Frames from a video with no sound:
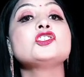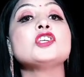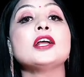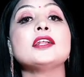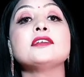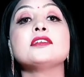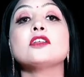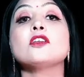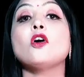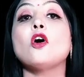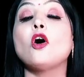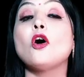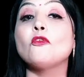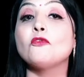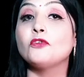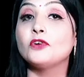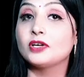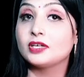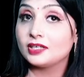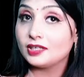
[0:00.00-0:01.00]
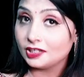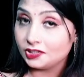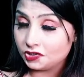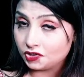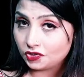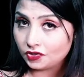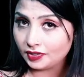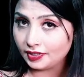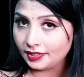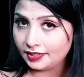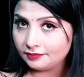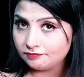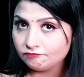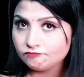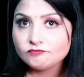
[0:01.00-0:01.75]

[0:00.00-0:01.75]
gender of a country.